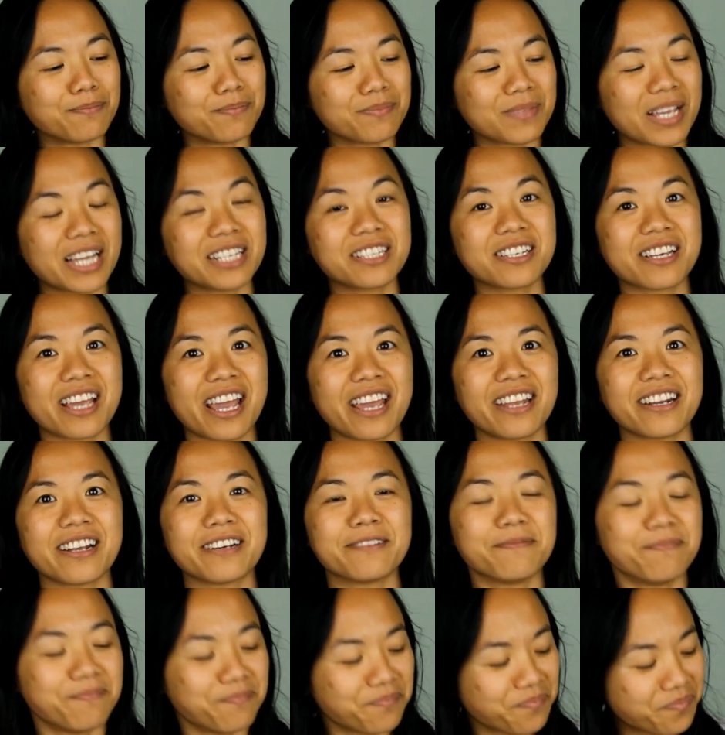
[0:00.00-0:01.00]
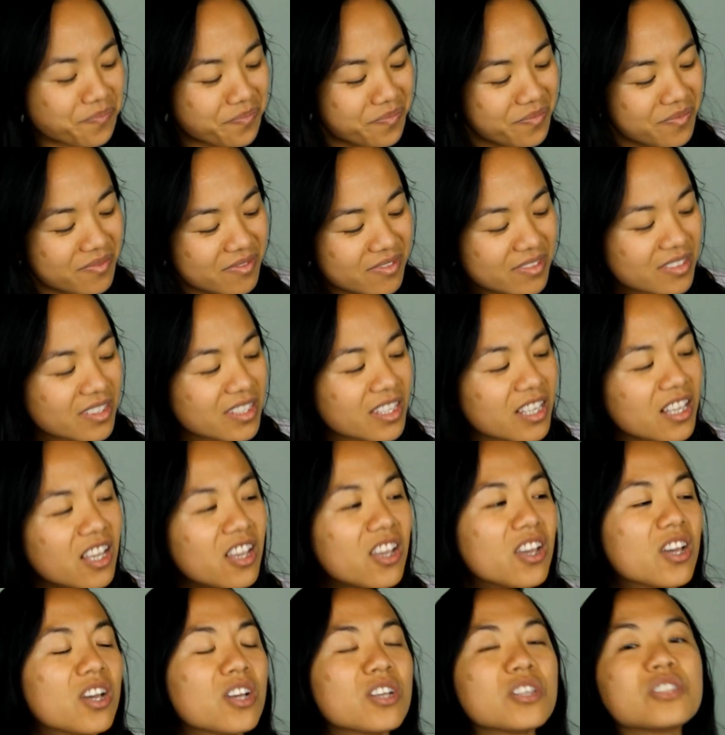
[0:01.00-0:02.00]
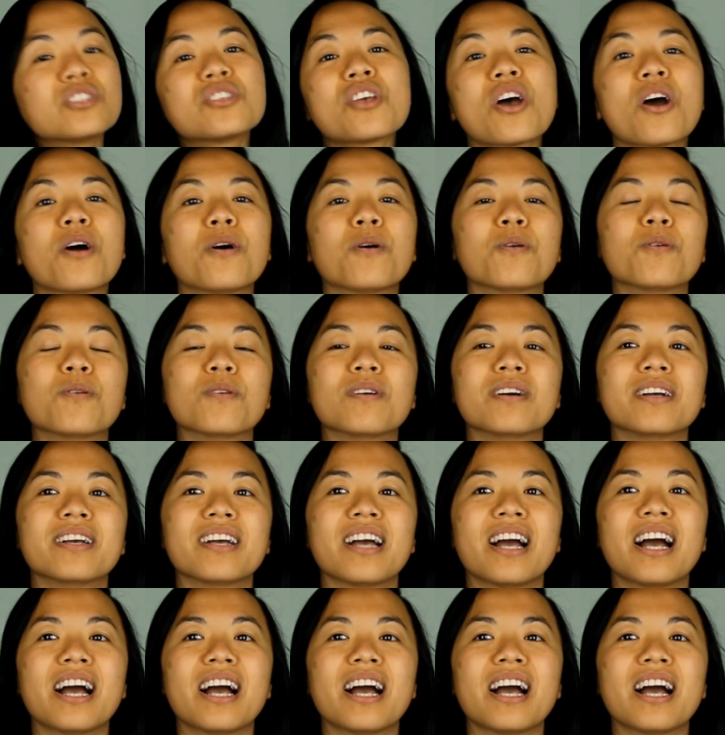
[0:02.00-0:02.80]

educator. So,